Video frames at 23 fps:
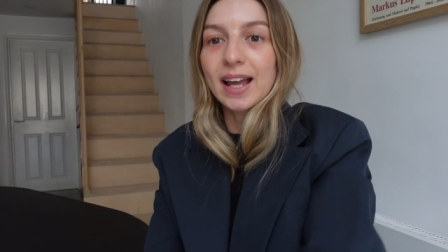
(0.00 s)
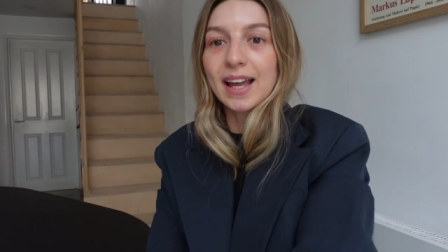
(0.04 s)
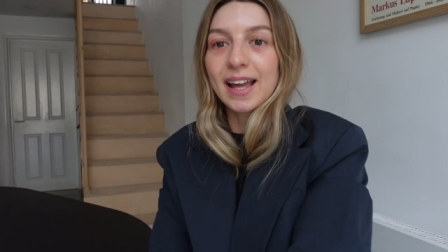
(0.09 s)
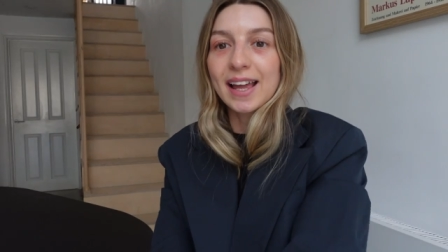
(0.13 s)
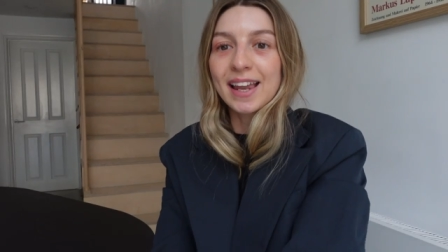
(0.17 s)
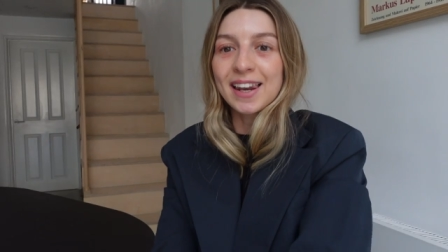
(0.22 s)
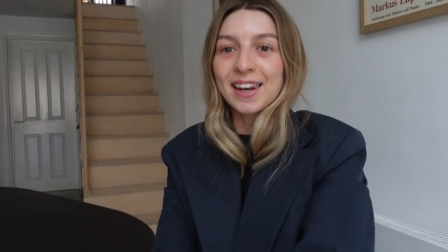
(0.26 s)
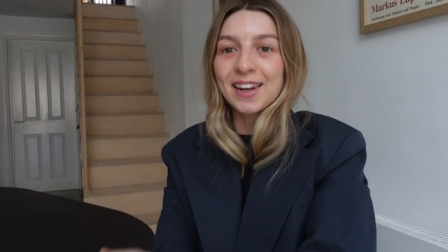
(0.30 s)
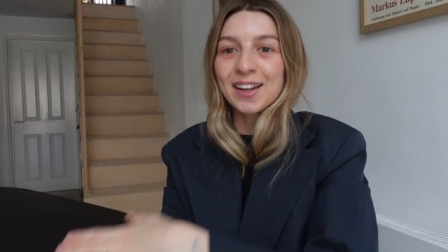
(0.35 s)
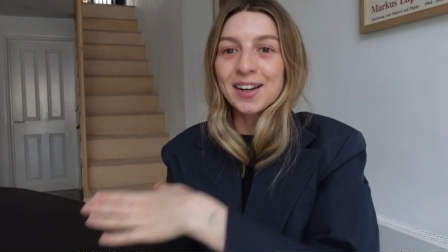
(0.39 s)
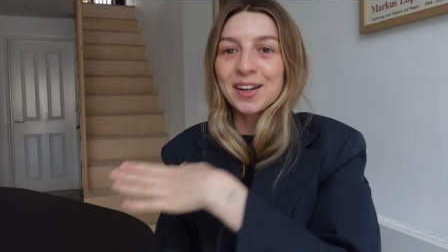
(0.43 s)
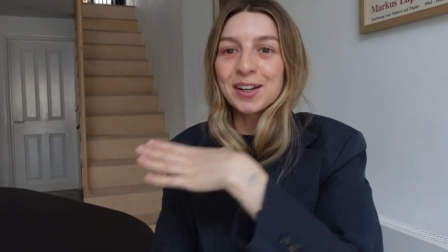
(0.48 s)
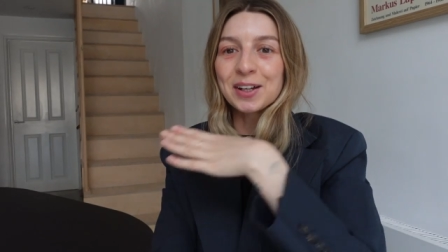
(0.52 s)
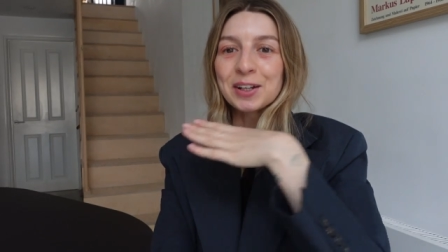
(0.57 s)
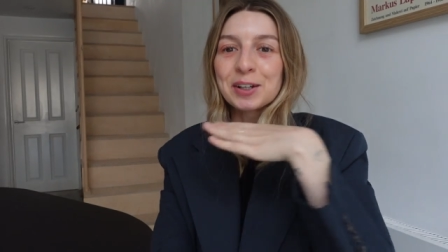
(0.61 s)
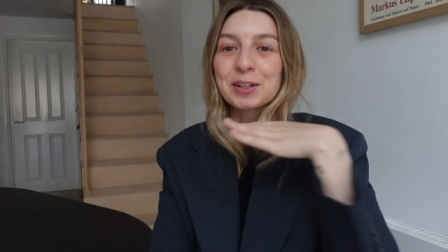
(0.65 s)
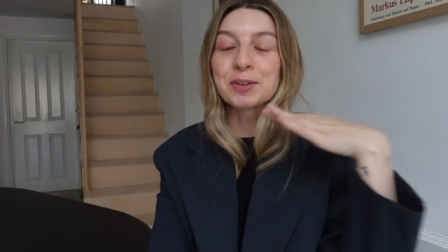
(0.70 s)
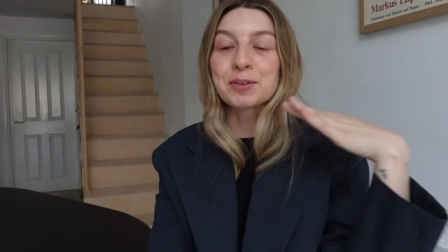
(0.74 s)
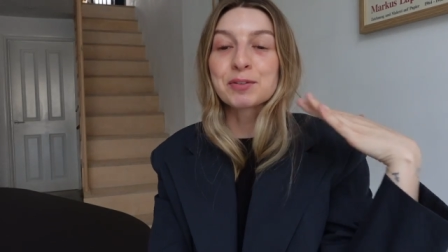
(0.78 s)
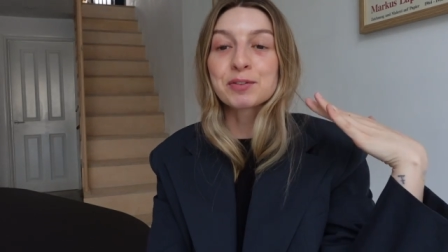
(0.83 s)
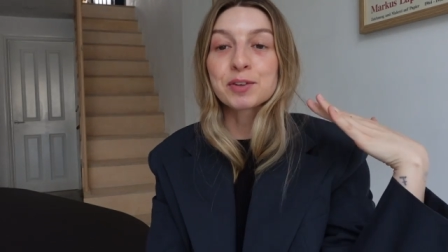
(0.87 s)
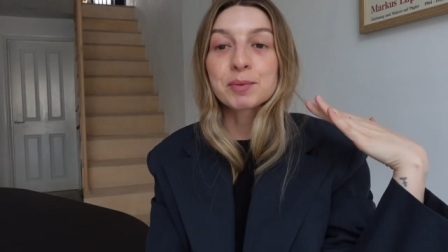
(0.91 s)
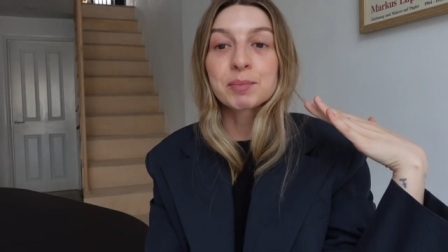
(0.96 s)

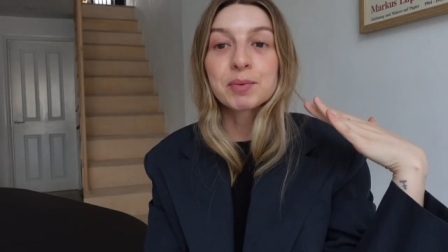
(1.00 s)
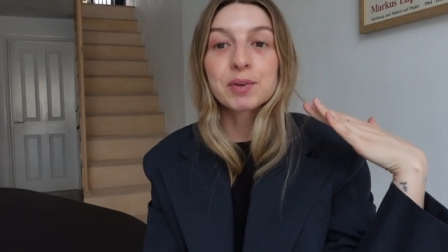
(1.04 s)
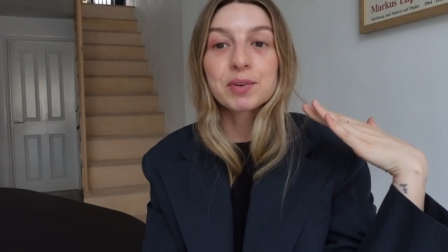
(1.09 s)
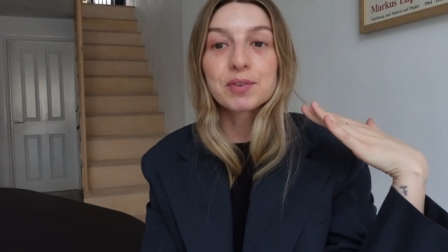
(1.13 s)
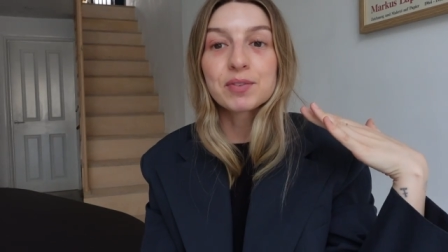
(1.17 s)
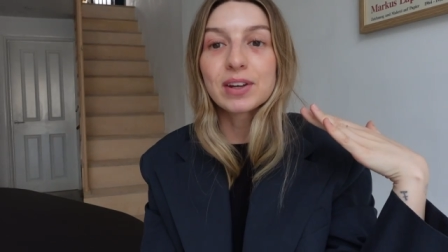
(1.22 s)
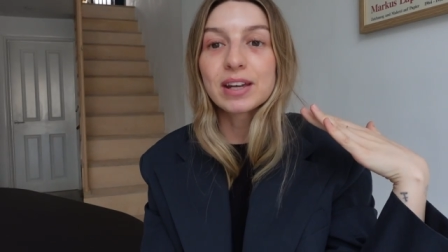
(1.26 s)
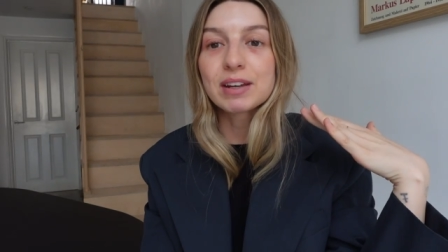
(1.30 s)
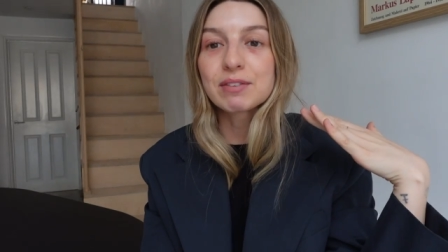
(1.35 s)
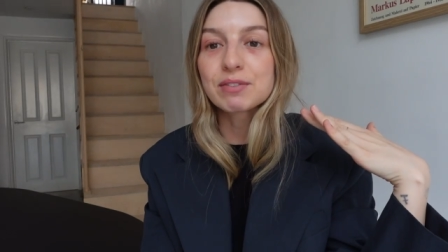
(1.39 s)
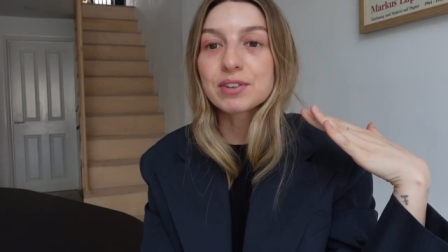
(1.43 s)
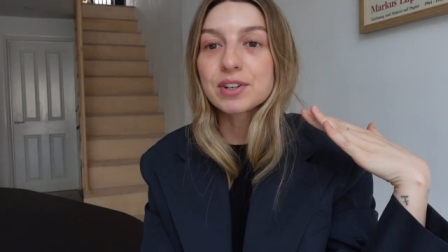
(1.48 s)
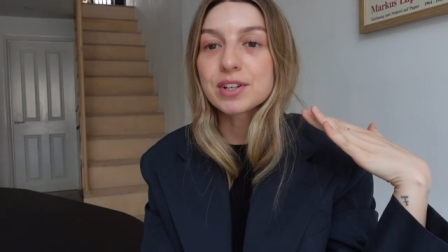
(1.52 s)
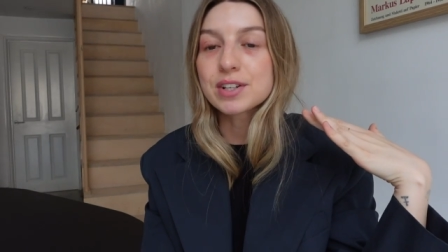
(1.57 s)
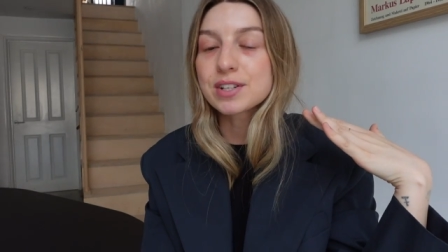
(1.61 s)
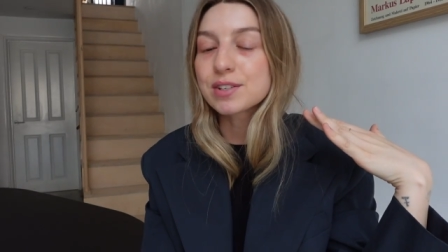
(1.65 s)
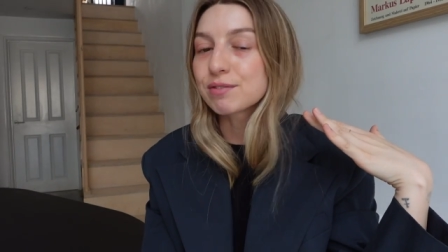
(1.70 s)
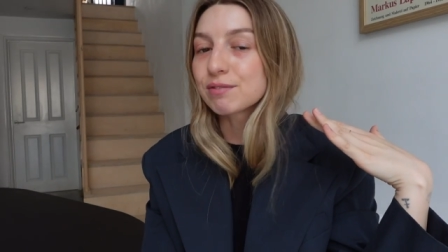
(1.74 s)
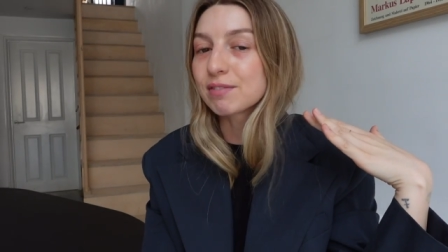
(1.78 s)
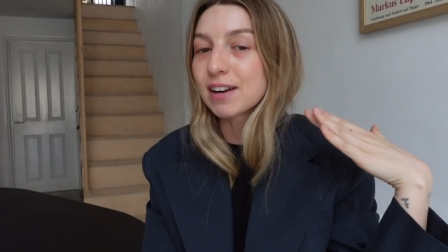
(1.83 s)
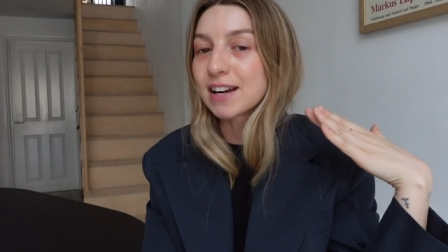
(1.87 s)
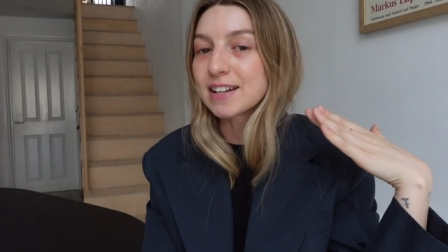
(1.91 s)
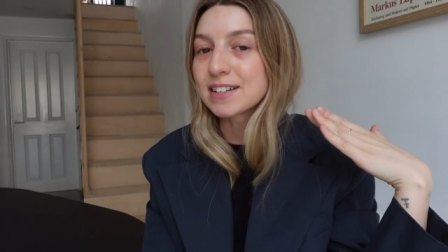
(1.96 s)
hello from your
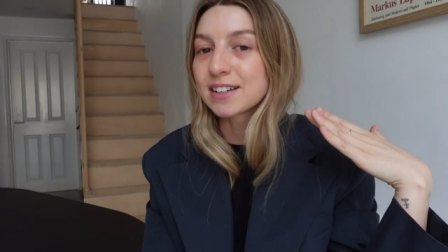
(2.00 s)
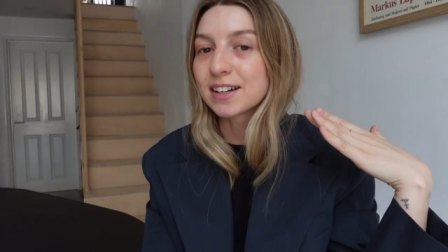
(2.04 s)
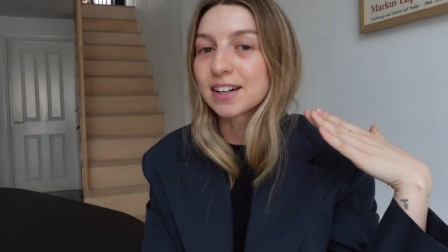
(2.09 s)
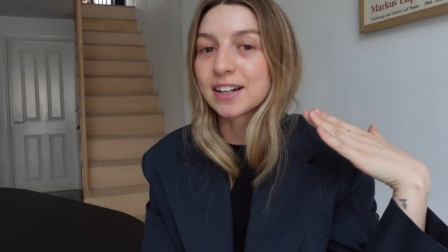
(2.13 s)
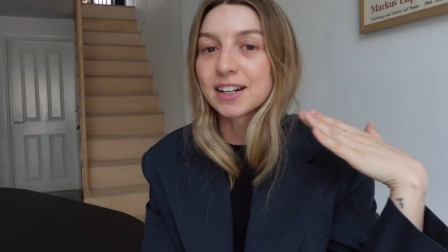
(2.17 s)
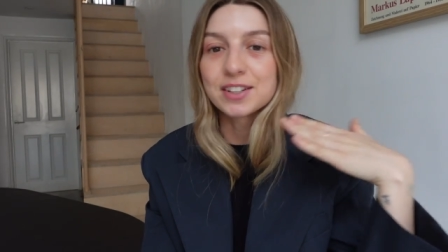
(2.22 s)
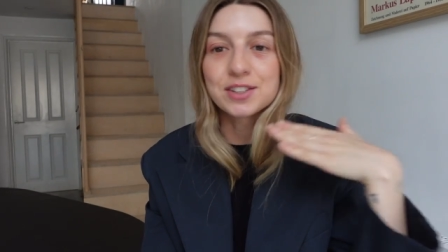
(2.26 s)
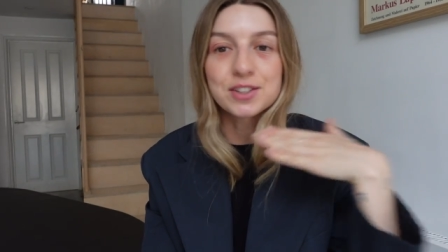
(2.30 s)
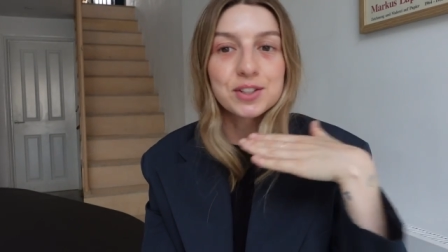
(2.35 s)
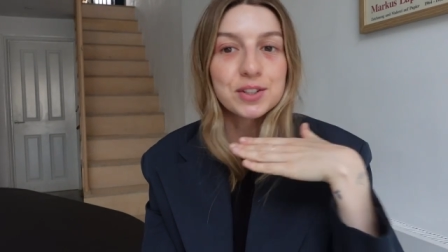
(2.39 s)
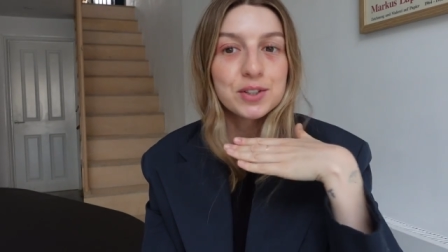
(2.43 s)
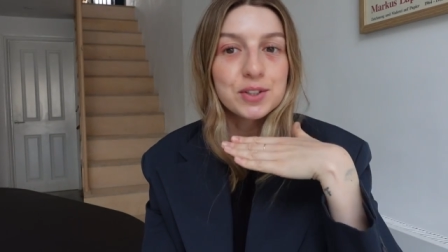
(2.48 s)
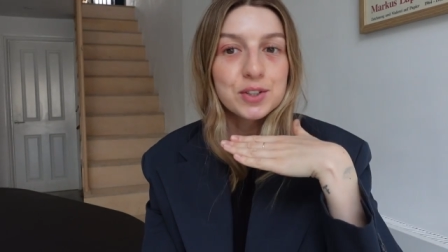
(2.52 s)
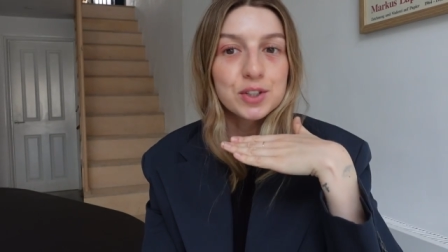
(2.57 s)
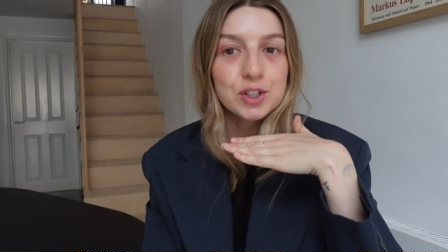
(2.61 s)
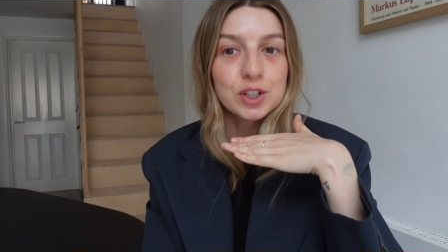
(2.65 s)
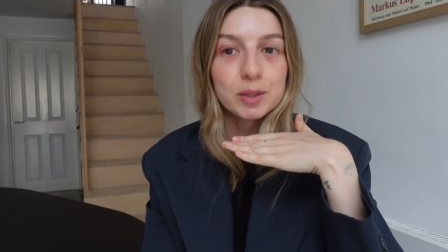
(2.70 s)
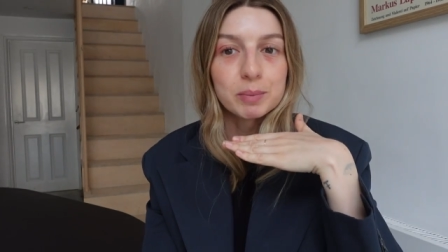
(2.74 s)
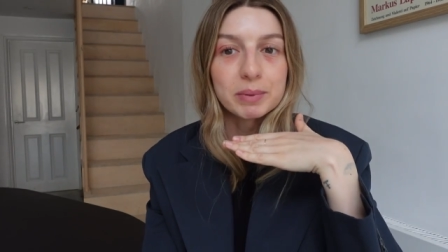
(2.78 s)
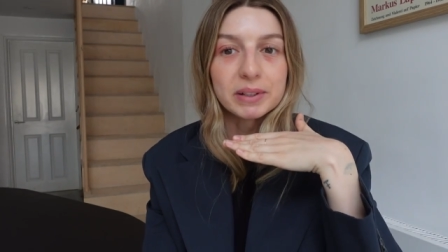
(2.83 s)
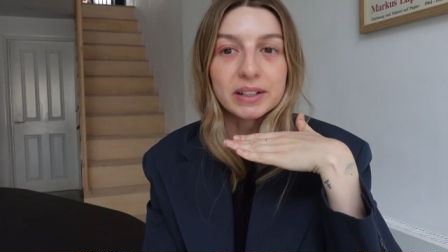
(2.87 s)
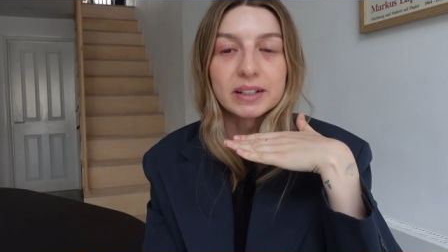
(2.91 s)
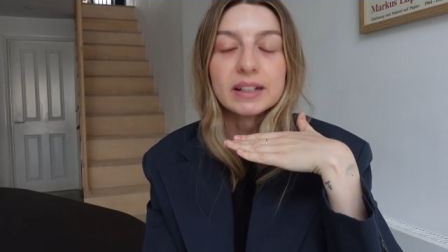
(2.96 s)
favourite red-eyed
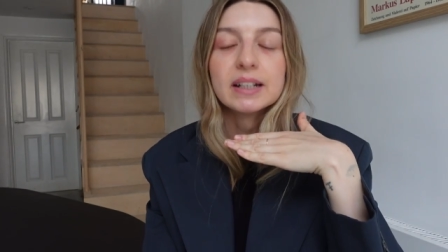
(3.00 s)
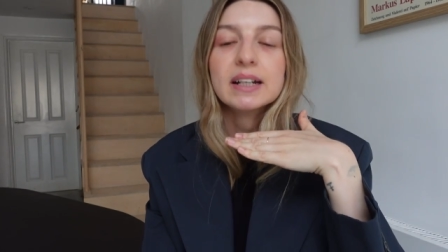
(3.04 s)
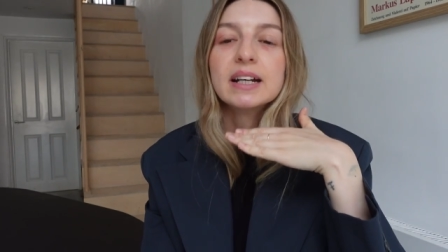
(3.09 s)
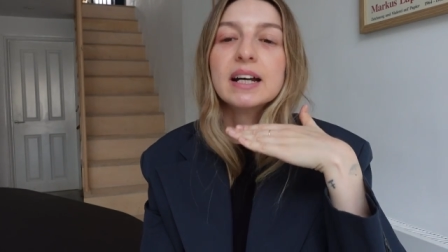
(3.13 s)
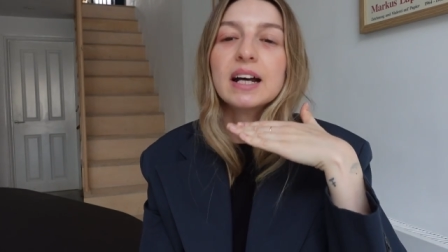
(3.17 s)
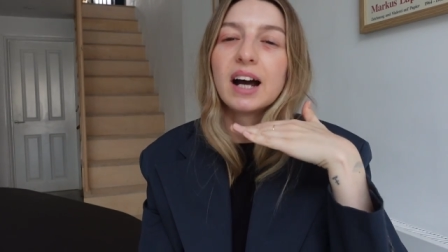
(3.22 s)
YouTuber.